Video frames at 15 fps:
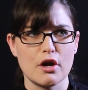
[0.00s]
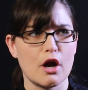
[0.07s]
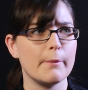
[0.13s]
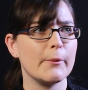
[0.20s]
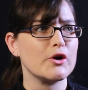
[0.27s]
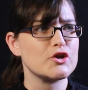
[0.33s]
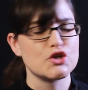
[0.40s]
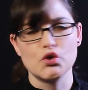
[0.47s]

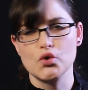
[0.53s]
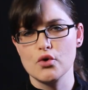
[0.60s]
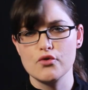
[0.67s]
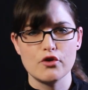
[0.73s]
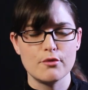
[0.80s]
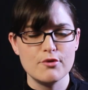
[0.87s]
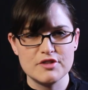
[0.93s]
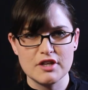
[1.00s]
commercial or
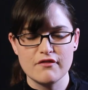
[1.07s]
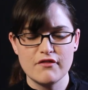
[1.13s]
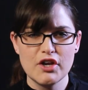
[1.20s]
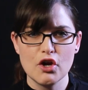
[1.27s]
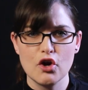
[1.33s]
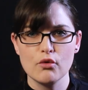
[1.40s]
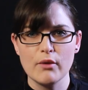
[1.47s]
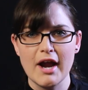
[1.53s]
their music
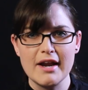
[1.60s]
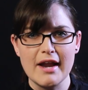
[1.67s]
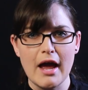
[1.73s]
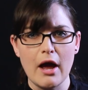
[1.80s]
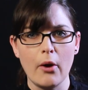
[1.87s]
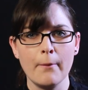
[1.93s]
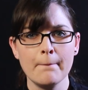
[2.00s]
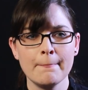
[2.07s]
video right
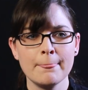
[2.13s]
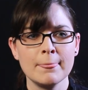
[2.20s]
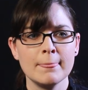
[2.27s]
now